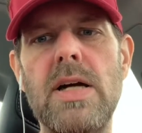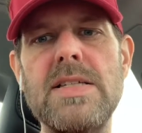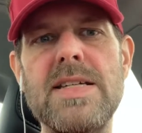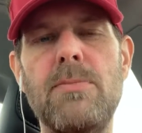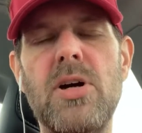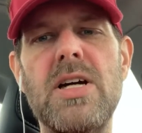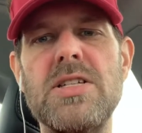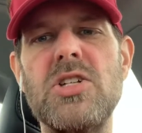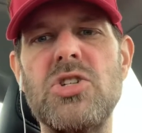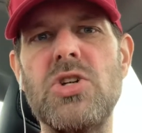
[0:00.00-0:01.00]
He said,
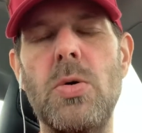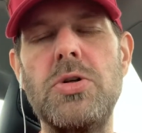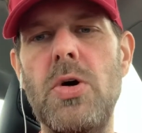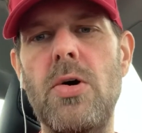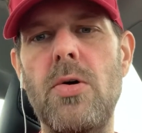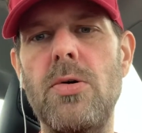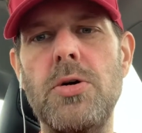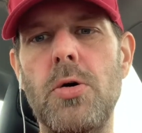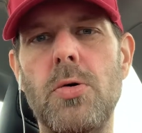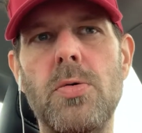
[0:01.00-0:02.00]
because it's showing
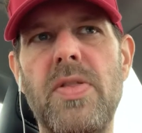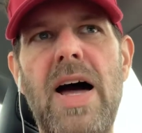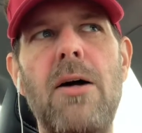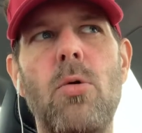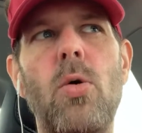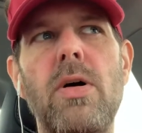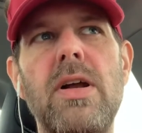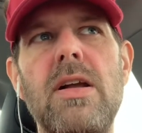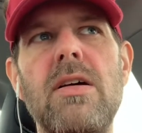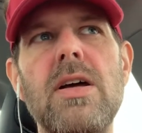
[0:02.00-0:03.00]
your thyroid